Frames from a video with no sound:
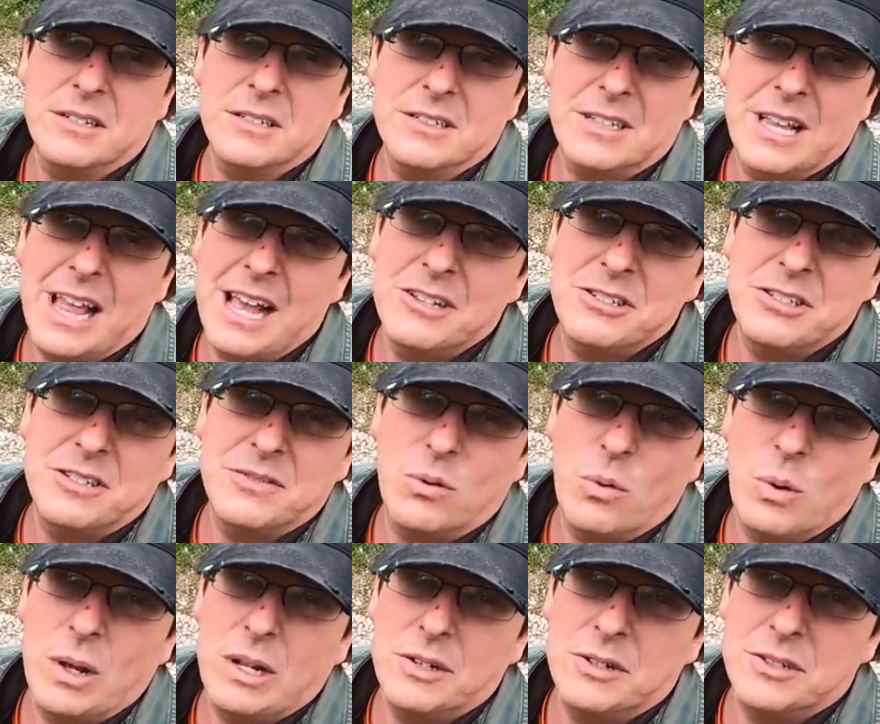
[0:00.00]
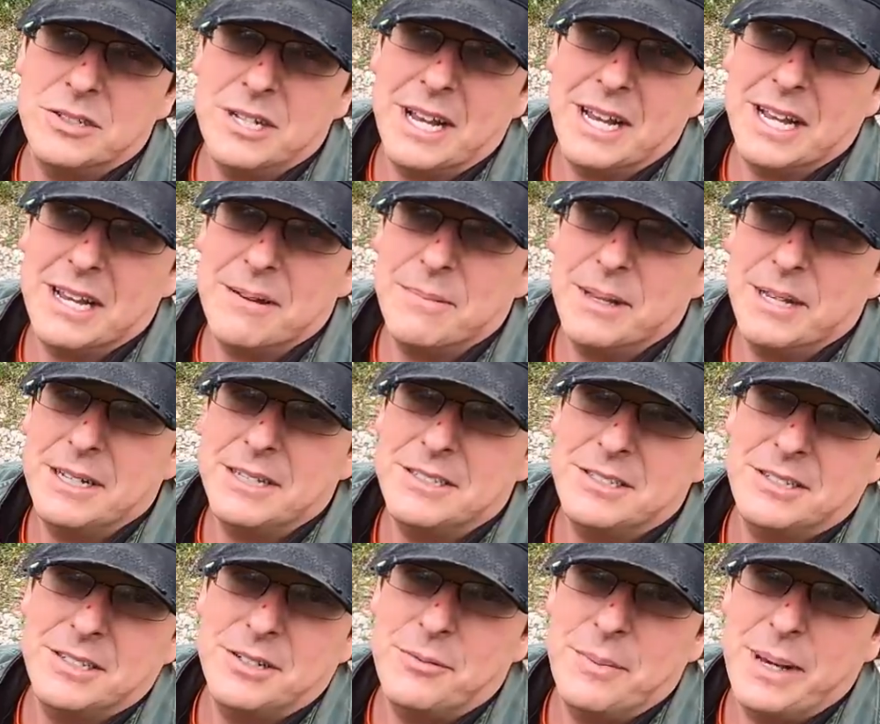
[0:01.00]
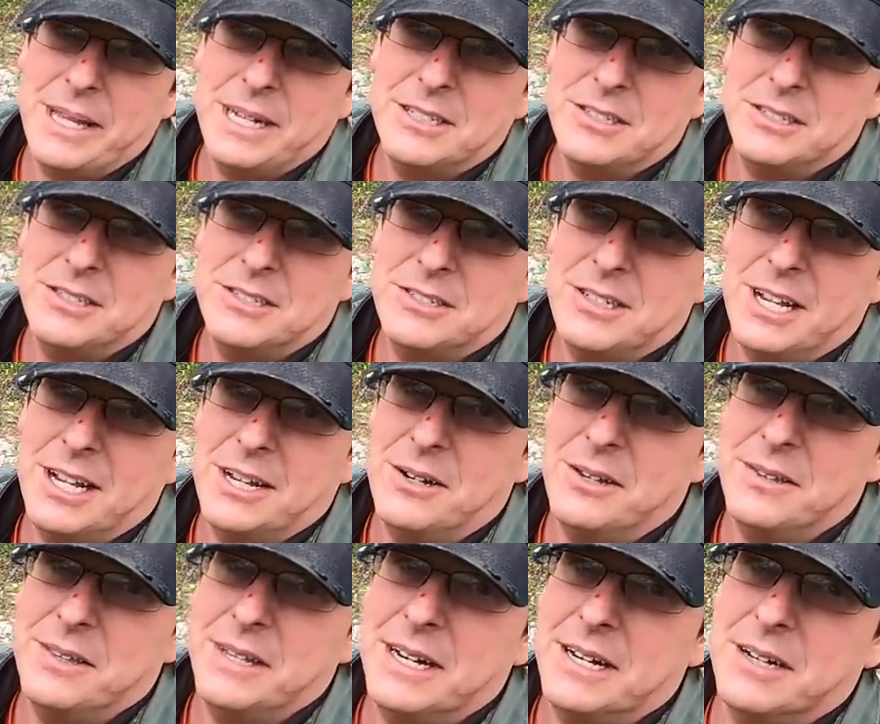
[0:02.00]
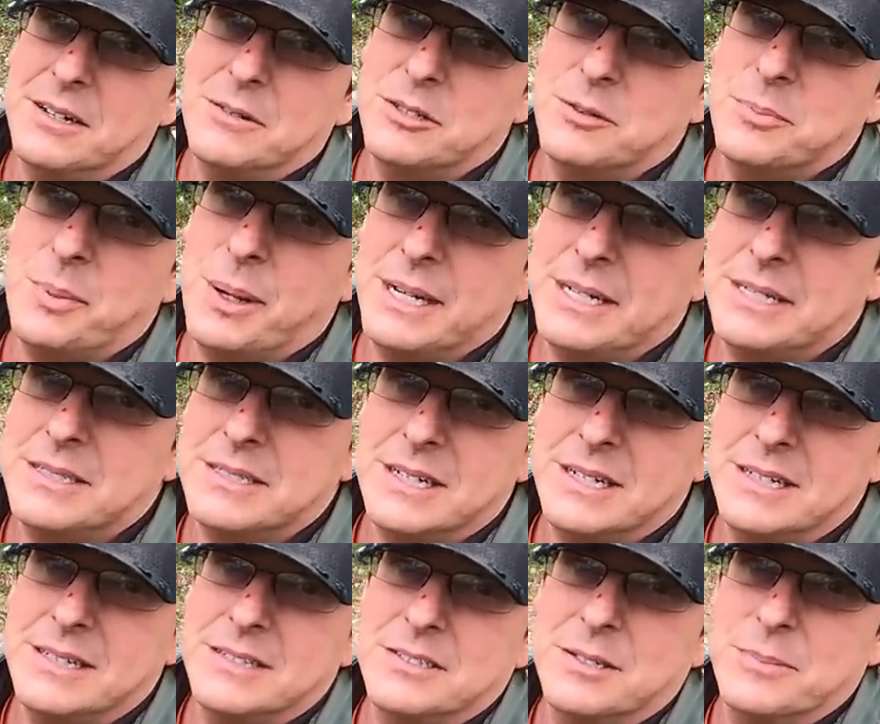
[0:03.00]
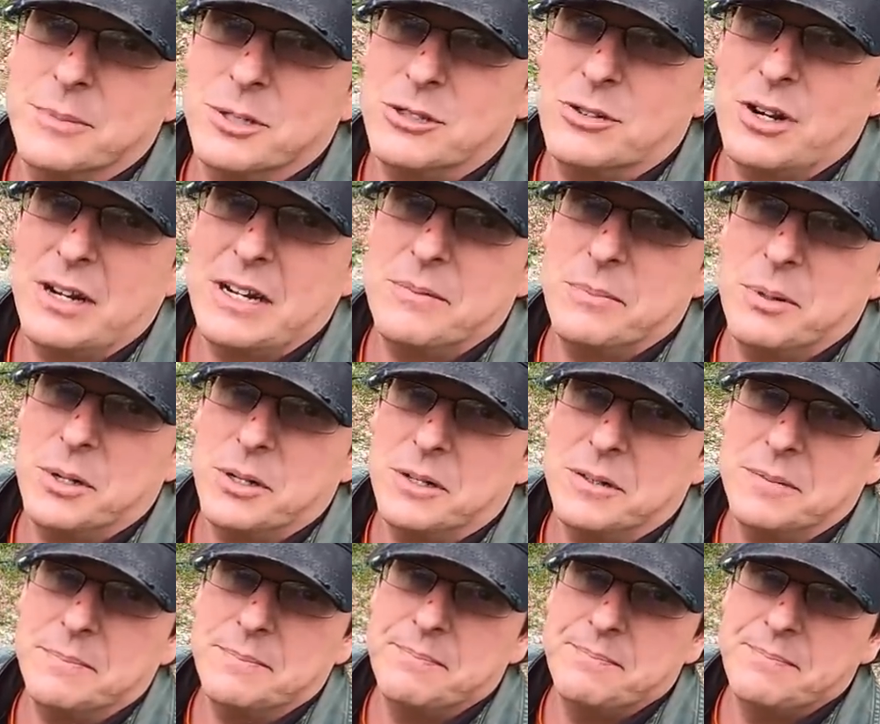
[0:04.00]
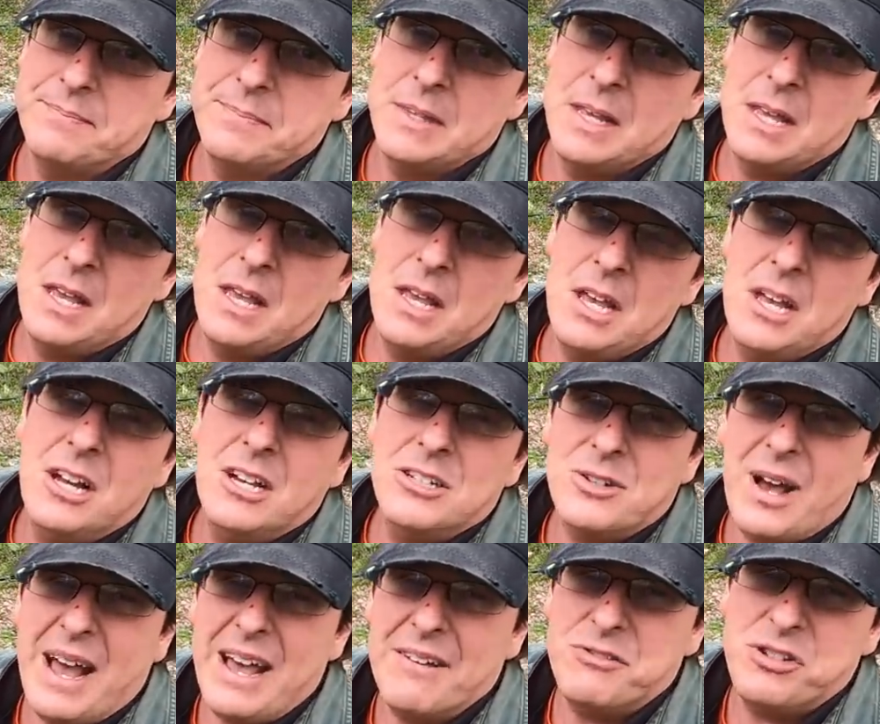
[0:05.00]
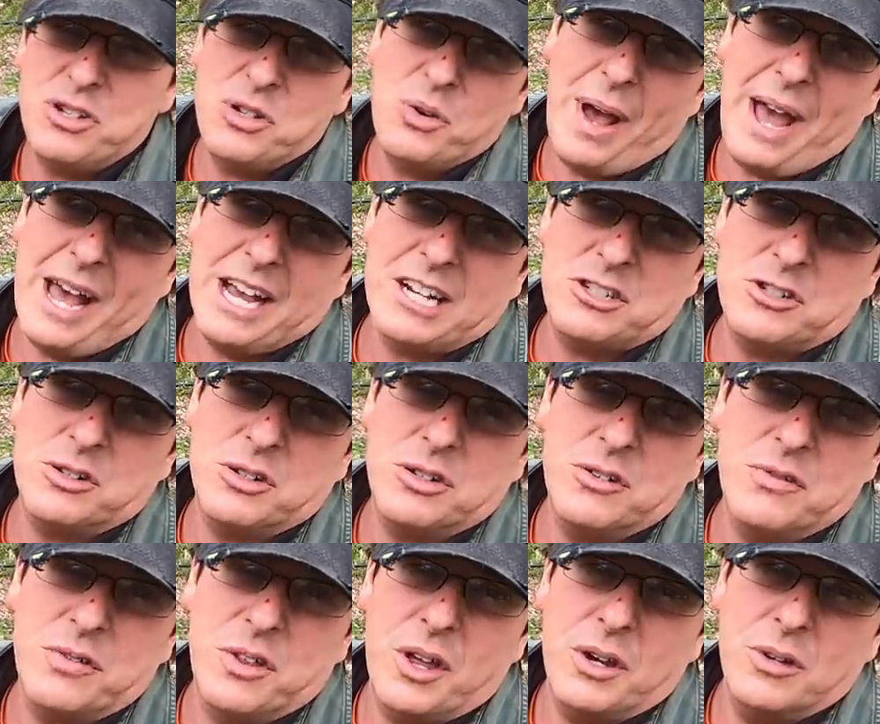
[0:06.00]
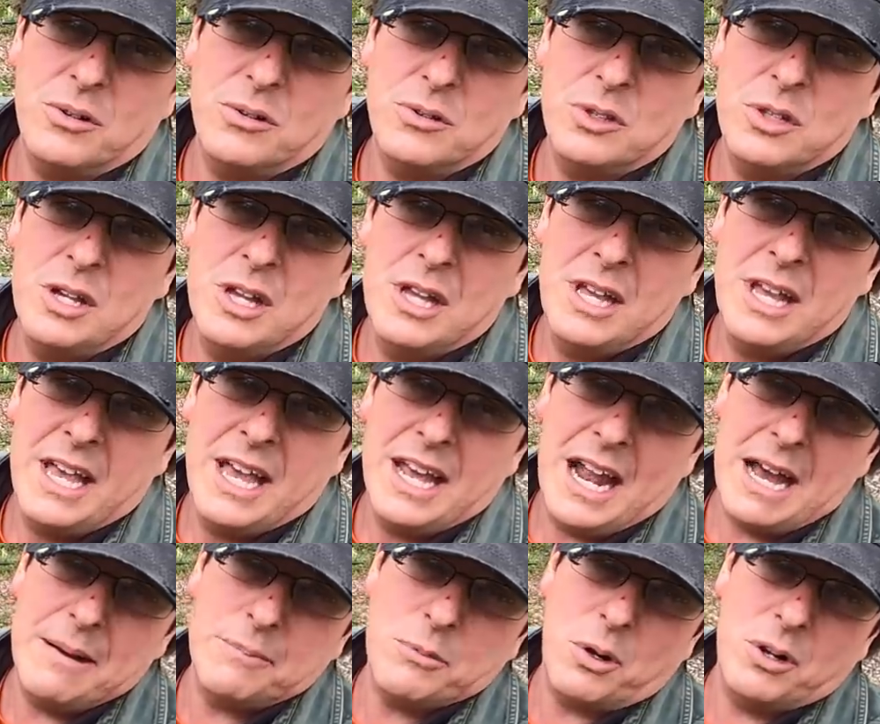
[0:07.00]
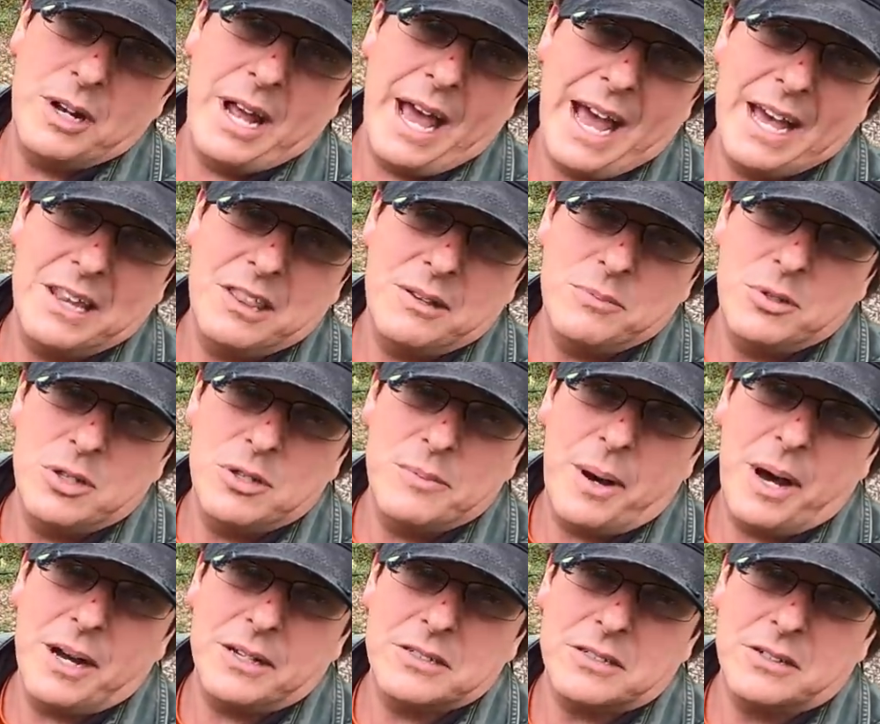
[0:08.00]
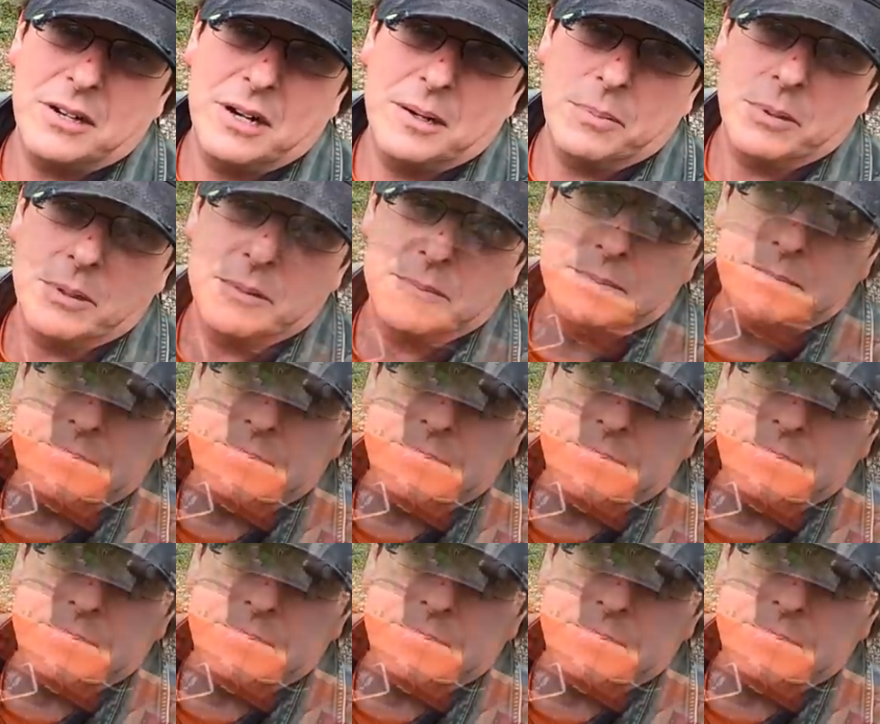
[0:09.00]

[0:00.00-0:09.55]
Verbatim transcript: as lousy of a welder as I am, they still managed to stay on there despite uh, some of the strain I put on them. So I have two extra of those and I'm going to add them to the box scraper.